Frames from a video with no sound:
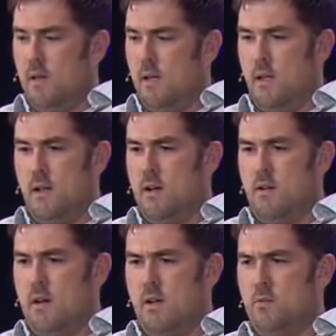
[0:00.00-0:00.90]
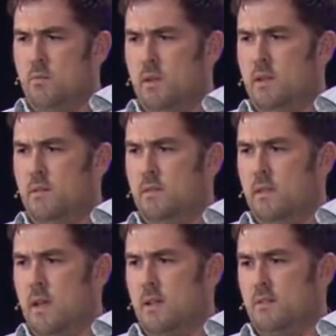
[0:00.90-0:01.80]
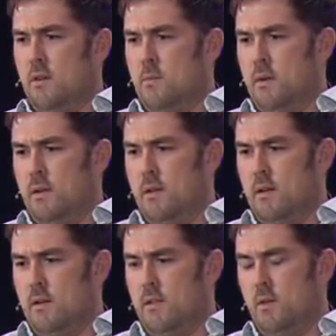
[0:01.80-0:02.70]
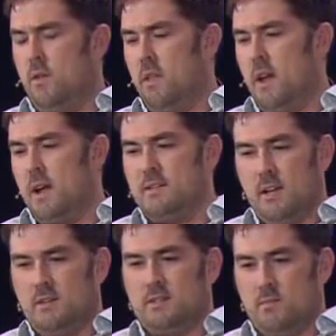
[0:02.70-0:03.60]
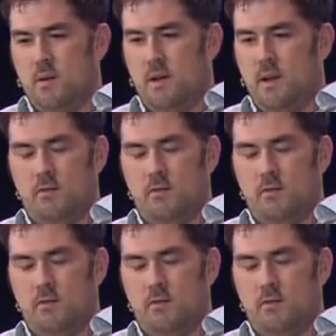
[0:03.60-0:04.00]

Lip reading: And I don't believe in that. So I mean, the only thing I can tell somebody,